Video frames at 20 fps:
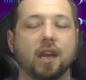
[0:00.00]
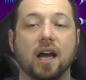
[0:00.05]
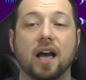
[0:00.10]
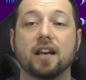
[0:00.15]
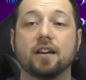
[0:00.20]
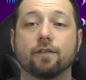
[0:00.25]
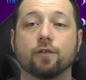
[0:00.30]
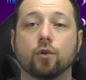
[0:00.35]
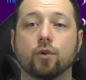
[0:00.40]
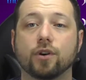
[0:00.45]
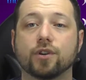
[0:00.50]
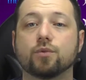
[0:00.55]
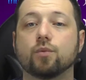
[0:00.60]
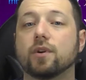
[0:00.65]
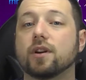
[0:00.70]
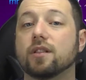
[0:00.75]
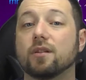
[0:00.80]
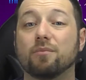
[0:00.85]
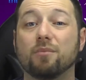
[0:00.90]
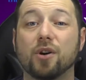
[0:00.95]
And of course,
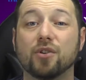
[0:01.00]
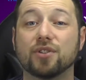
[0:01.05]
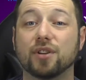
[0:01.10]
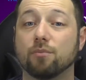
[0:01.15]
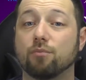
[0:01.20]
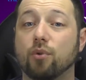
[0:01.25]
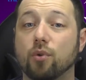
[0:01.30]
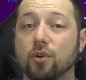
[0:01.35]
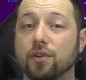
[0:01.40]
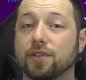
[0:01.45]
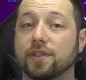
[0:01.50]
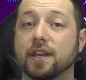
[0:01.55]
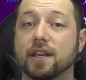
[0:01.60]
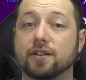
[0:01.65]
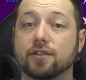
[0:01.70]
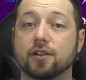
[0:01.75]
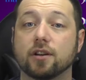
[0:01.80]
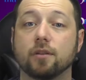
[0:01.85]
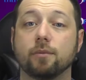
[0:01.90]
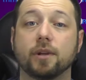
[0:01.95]
one of the most important
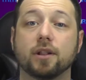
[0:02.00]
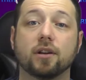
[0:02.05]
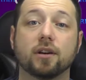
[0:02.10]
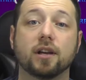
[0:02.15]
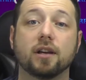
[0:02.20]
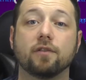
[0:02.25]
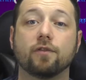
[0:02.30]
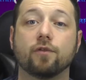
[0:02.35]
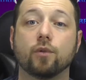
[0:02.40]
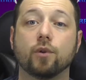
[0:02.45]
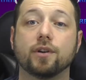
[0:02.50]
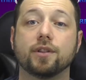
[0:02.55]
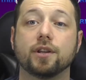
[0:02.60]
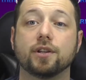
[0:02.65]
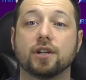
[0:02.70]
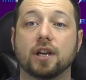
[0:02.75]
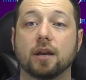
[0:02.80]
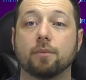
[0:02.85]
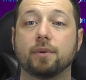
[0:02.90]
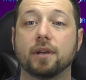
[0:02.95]
things you're going to be looking for in the
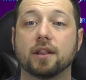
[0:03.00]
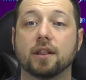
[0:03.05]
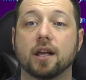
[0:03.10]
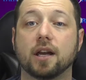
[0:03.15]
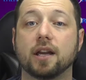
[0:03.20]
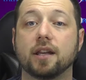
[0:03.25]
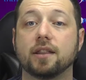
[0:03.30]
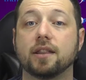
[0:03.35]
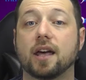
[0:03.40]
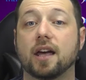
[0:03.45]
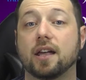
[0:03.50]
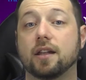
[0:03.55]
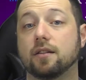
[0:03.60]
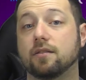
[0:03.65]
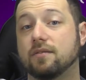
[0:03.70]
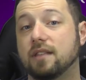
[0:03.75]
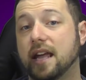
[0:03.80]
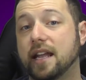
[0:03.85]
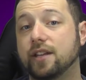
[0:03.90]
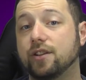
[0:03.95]
Champion line
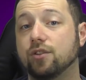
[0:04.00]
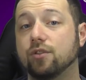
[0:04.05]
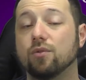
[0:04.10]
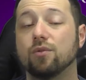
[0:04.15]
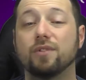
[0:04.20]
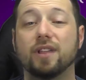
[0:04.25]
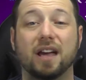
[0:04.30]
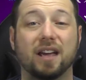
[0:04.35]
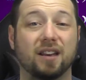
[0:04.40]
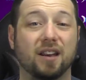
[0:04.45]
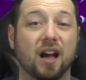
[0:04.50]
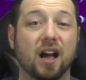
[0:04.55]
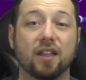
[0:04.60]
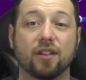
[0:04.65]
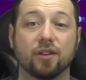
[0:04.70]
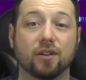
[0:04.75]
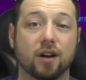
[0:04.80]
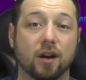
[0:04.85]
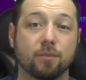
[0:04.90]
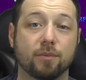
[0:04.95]
that they do that
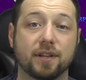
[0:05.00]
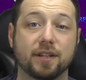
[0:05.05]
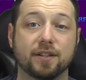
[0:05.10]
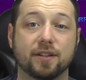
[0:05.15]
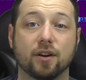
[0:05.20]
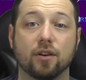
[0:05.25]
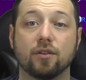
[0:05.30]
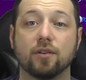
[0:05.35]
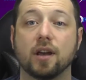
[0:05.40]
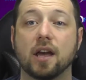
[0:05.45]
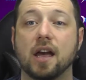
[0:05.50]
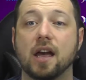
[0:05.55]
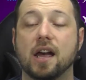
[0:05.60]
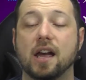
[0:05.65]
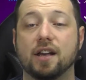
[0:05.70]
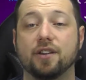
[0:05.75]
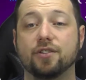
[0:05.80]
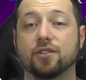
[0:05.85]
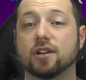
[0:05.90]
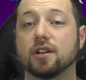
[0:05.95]
other companies don't,
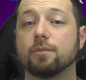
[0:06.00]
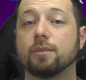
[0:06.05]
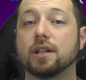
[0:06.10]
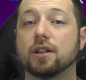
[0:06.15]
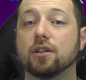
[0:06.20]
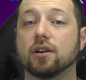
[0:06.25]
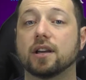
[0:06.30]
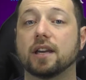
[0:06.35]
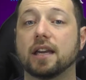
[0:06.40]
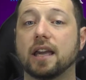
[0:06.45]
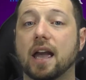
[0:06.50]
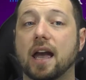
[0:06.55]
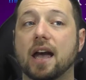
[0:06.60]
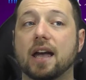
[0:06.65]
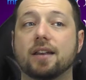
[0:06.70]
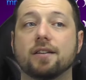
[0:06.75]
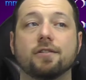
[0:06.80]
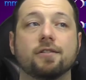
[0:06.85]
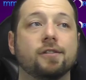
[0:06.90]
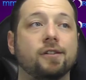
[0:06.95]
is you're going to be looking
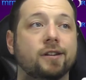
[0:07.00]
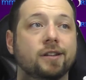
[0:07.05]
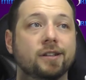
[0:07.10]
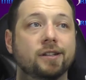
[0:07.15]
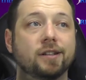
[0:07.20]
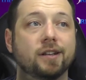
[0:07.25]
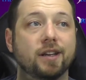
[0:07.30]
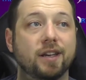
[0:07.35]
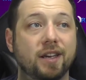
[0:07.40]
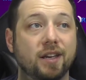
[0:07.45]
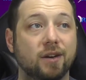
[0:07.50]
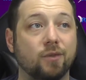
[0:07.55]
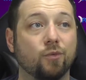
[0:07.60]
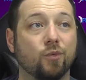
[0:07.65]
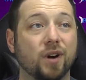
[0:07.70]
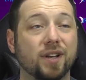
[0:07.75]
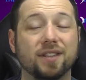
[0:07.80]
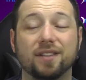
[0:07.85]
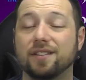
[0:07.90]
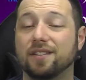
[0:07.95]
at
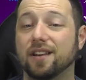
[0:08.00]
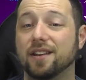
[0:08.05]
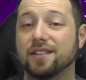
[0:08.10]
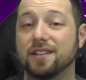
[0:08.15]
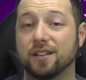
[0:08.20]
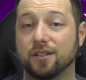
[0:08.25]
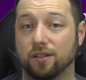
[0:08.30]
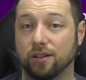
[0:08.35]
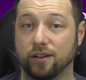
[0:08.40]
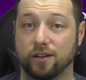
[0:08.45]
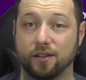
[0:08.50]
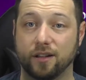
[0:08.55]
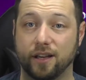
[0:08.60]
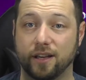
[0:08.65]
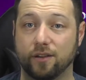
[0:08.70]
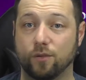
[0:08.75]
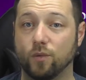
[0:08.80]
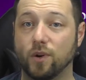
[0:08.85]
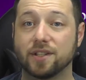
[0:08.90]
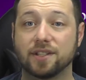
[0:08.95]
what does it look like?
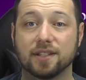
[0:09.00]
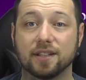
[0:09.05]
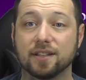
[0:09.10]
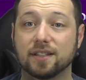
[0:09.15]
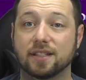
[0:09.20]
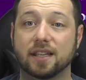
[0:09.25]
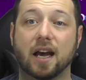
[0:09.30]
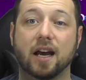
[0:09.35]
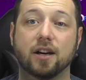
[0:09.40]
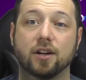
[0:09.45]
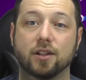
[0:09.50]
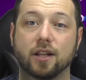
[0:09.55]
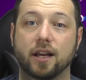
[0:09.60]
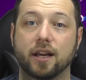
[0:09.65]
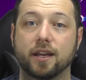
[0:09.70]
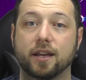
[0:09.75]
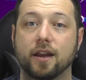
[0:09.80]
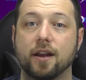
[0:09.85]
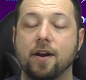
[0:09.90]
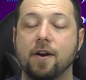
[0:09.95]
What's the style
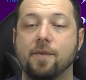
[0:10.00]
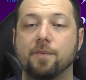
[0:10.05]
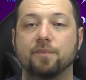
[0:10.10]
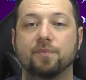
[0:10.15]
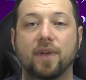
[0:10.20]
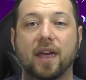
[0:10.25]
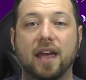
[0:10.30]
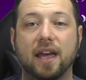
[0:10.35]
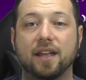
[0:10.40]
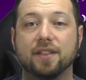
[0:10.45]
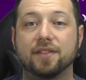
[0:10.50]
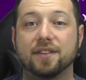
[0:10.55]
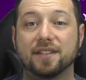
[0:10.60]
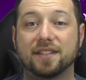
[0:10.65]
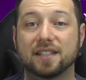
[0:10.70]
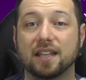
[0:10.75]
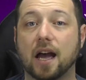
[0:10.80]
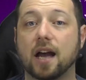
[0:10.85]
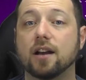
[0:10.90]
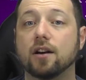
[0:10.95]
like? And the
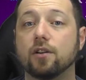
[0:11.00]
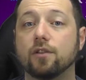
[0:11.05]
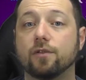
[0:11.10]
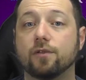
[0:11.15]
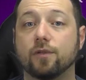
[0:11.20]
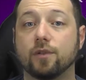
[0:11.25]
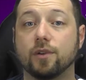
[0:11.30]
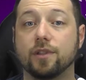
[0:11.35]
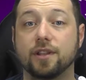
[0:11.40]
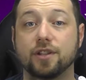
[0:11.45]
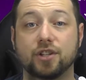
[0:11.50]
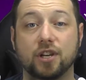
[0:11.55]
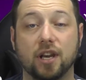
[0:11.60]
style for the